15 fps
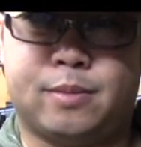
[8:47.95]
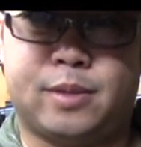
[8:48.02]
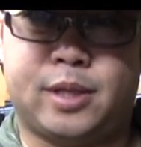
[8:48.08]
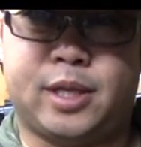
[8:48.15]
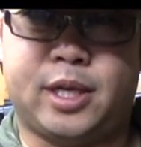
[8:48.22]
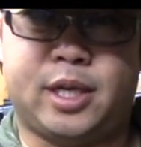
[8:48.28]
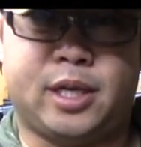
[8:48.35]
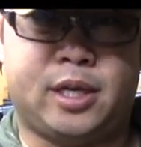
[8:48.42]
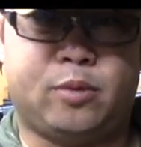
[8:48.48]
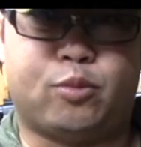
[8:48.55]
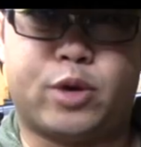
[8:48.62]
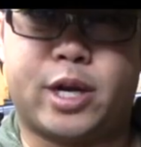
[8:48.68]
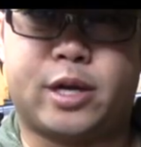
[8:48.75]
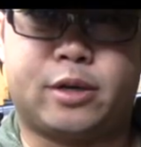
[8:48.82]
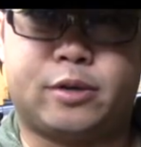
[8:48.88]
The
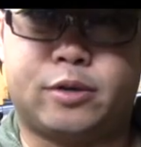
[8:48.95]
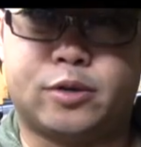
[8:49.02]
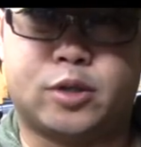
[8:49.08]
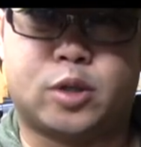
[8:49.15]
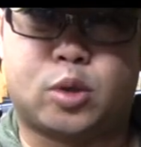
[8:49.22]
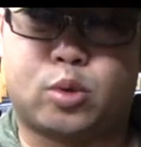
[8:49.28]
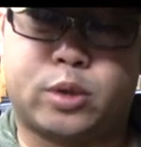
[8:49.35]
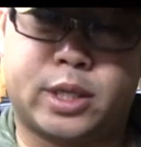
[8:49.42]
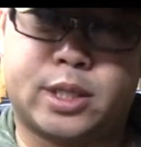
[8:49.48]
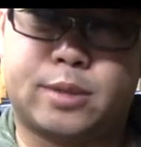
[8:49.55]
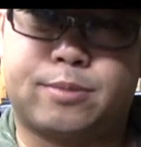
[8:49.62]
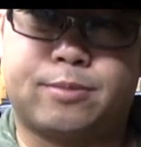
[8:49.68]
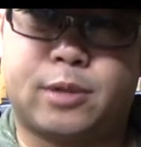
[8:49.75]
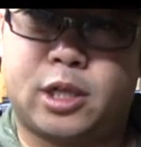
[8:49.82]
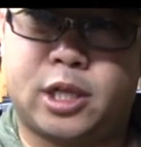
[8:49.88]
reticle's
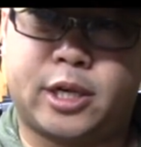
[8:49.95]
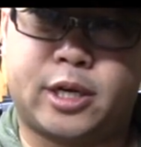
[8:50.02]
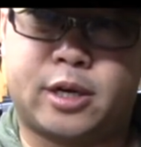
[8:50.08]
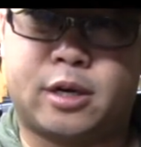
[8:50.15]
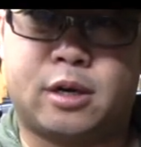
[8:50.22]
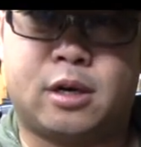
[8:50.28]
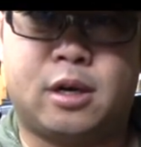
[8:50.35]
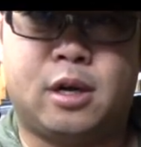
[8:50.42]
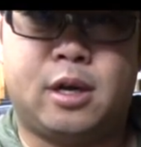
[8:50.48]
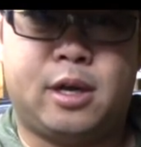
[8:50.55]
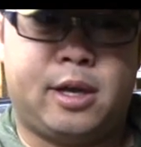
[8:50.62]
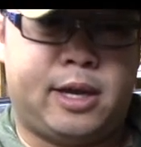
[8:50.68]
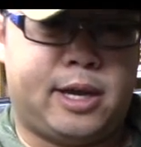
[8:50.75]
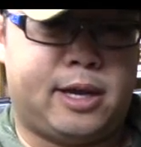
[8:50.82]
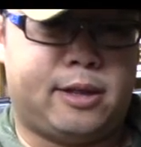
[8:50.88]
crisp, clear,
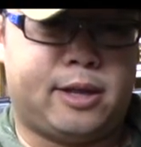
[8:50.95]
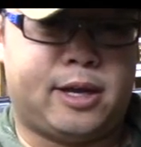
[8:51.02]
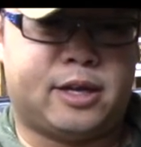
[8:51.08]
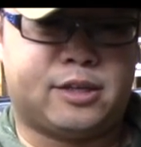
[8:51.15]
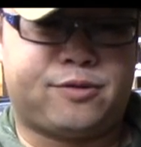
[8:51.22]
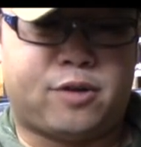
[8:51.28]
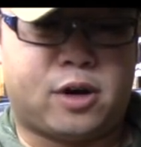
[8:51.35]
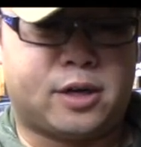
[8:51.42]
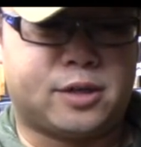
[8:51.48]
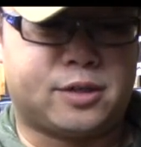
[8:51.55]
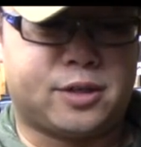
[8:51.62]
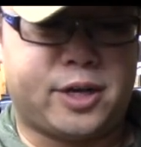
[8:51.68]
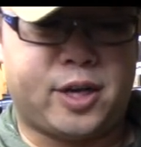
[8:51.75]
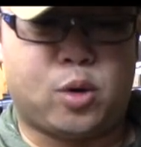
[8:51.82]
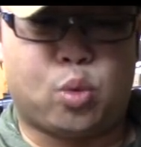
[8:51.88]
and then as far
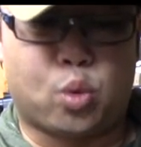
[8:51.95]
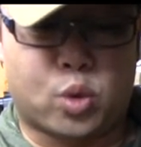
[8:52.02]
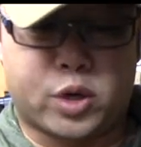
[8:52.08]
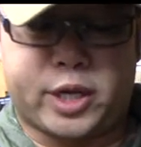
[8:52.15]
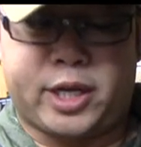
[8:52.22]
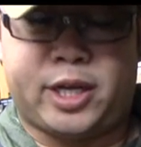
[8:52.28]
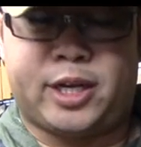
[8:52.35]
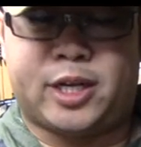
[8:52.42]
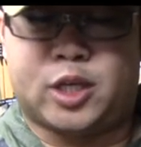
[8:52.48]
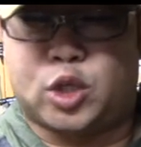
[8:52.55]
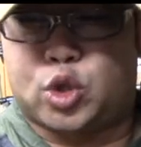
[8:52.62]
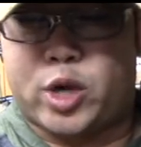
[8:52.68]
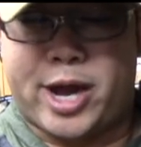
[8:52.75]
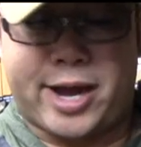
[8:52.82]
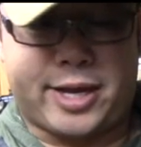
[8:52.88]
as it working and
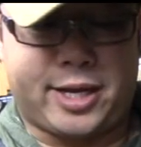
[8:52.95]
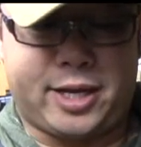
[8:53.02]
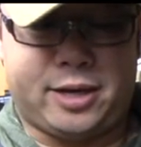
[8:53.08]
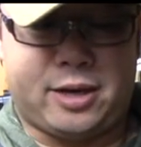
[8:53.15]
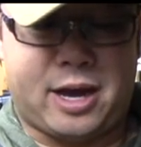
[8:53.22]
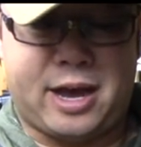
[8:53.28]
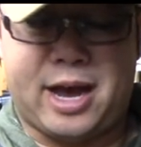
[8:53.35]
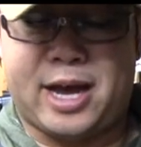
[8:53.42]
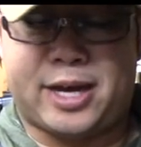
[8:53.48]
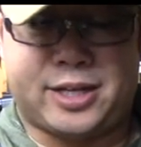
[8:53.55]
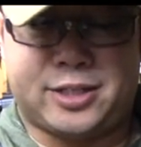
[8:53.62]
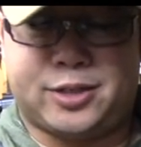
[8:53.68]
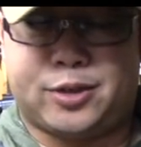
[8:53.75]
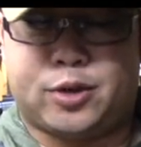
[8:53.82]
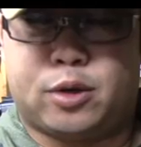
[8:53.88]
tracking, I
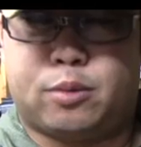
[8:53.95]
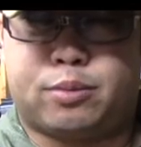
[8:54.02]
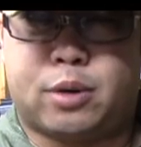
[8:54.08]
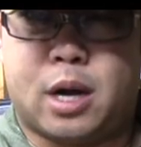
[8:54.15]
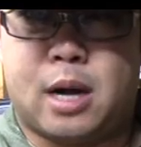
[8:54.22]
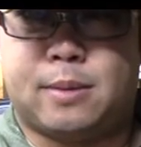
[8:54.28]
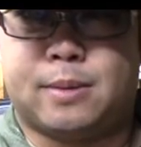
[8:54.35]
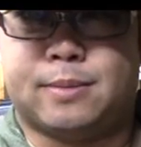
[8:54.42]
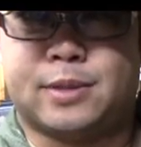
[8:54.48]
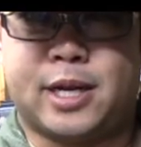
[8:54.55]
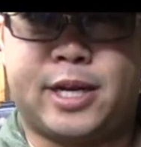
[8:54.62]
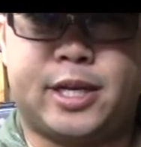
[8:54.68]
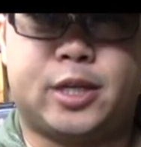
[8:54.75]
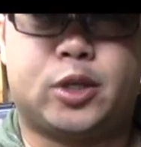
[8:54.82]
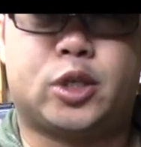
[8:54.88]
had zero problems. I
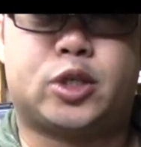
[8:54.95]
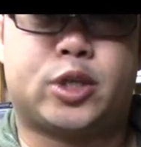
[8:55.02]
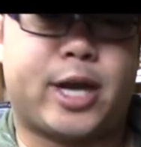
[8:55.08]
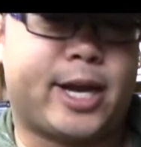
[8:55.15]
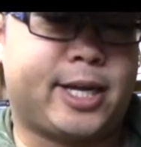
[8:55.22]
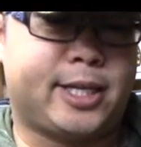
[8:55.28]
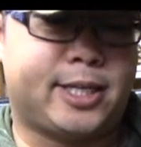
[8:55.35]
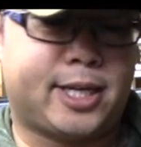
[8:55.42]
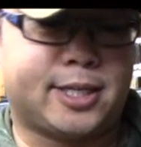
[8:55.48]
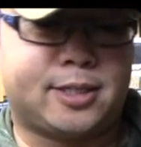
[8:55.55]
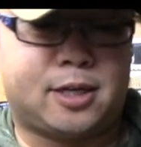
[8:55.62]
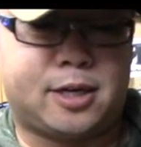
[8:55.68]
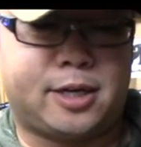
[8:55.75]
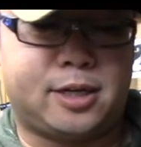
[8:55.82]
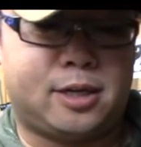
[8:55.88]
didn't do a tracking test
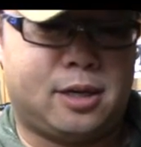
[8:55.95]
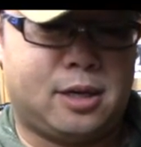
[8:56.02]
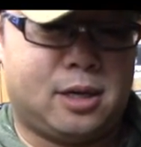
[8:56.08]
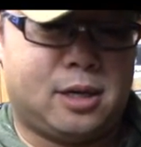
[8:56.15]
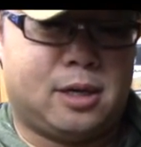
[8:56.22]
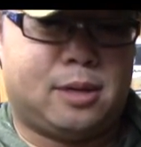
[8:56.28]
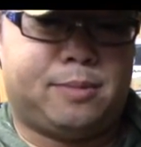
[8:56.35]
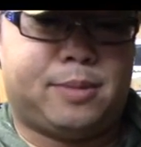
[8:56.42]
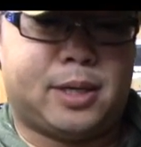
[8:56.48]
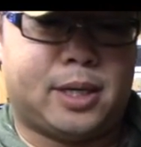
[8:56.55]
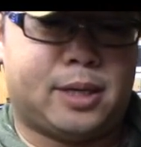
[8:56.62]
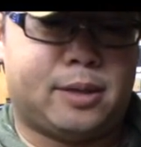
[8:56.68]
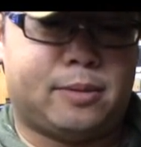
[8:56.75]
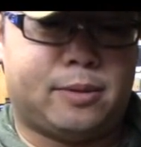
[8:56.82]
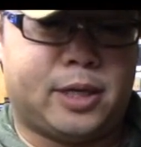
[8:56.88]
on it,
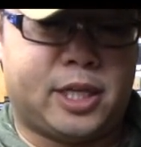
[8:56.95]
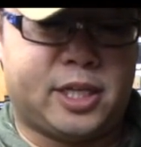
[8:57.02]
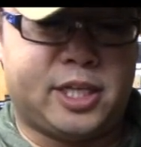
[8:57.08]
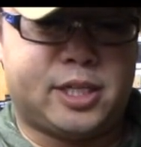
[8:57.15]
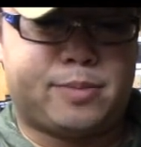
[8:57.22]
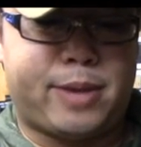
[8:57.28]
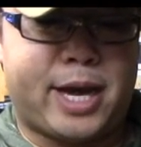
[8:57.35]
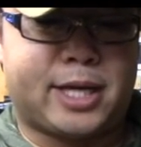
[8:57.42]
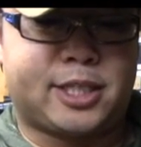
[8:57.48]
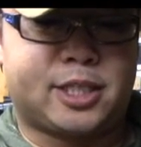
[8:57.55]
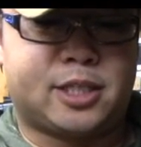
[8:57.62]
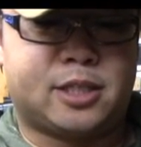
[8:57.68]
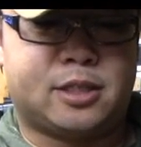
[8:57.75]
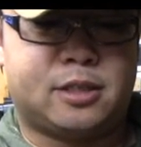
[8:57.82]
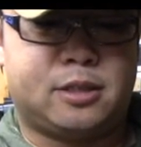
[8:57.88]
but in these
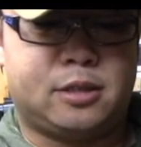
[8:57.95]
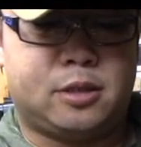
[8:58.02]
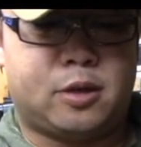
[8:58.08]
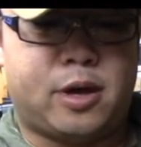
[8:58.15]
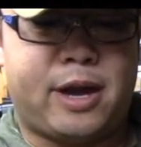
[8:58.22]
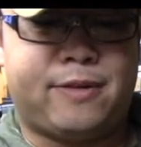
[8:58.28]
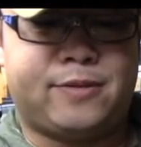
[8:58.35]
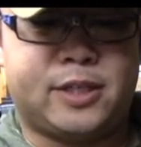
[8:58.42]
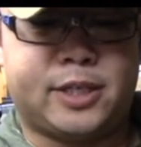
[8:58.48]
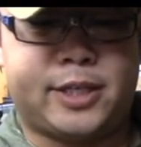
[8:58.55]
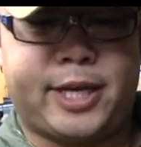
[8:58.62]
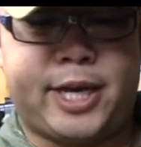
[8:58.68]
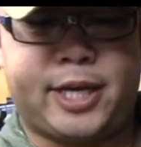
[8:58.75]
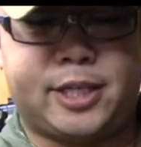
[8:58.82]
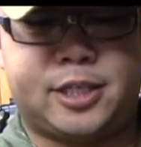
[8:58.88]
matches, you know, I have to
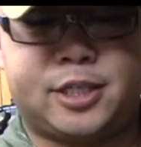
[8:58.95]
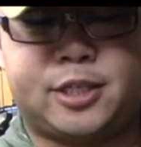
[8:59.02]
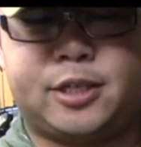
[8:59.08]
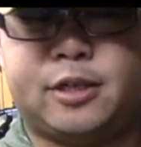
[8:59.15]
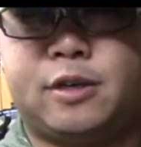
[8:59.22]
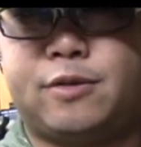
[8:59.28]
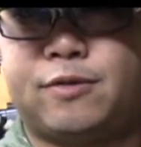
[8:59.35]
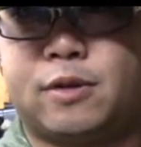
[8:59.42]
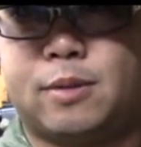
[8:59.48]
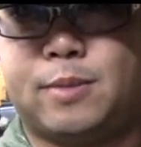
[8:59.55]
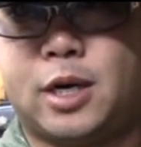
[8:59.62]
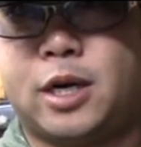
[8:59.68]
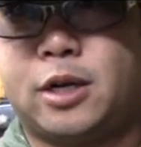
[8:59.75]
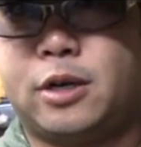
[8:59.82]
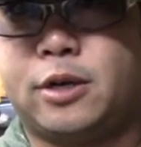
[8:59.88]
engage still from
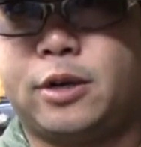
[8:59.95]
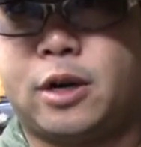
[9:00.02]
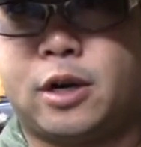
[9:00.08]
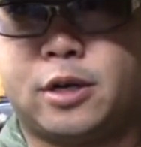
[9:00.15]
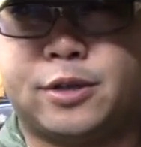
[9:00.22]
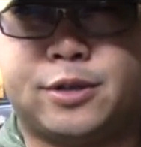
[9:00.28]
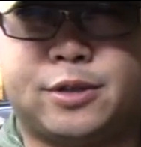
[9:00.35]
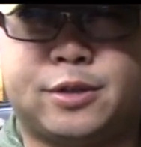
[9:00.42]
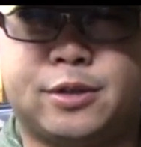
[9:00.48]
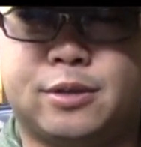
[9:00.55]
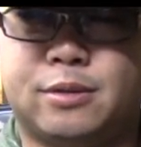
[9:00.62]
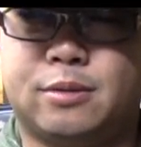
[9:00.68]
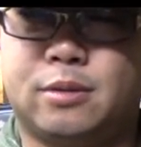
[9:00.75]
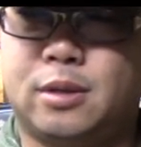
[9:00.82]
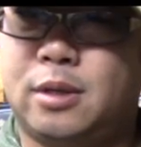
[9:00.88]
100 yards
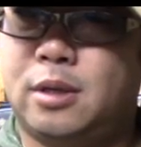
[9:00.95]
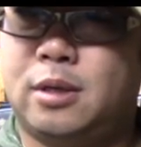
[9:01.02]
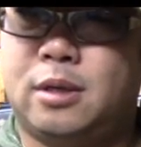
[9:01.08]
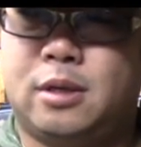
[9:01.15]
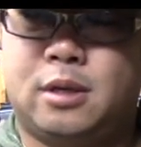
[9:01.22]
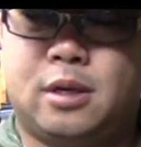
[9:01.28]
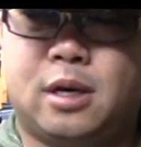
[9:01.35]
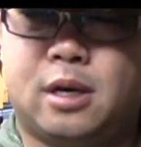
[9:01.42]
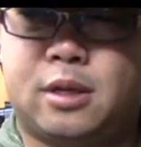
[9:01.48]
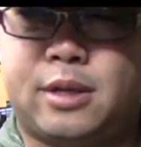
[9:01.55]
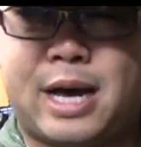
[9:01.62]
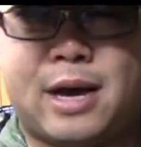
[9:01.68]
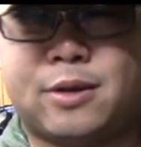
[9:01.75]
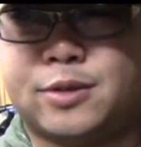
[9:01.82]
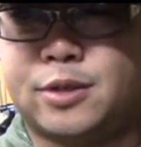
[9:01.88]
to
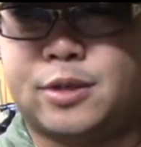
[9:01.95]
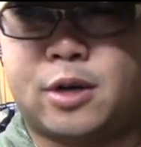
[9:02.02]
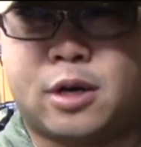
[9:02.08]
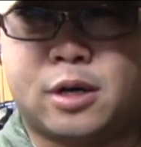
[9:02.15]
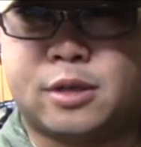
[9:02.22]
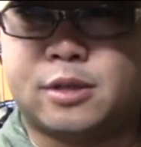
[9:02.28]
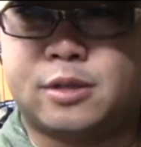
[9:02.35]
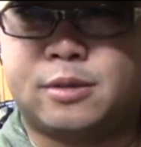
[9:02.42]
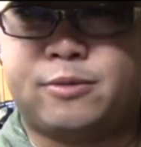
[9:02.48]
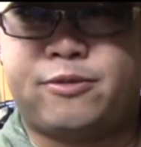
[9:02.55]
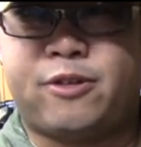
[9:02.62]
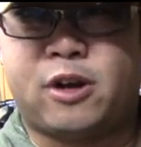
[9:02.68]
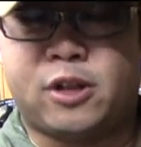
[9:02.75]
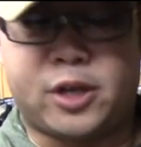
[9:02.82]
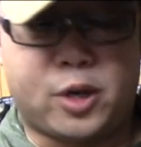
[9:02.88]
1,000 yards
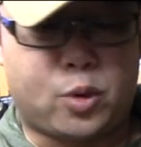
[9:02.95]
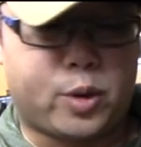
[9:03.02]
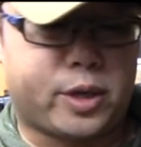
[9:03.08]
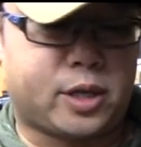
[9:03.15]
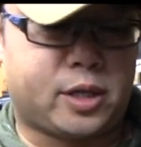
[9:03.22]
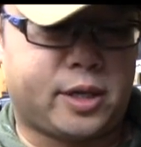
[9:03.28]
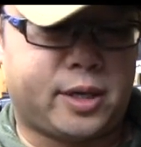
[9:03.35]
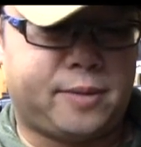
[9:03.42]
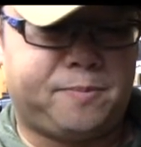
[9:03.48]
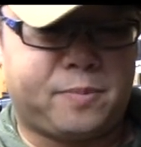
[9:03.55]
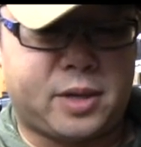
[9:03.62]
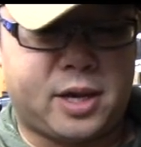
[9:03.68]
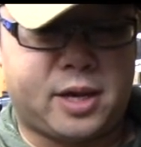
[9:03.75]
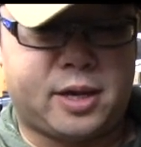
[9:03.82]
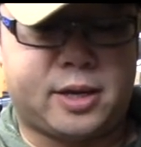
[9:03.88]
fairly quickly.
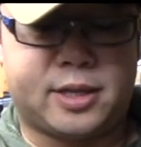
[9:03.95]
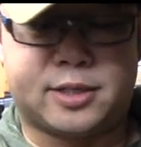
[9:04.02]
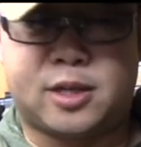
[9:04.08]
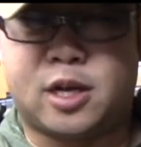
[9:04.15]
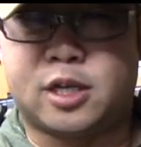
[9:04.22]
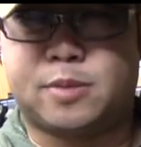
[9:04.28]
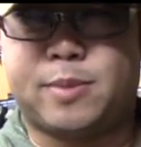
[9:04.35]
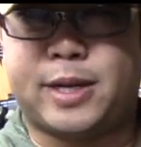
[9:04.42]
And as long as my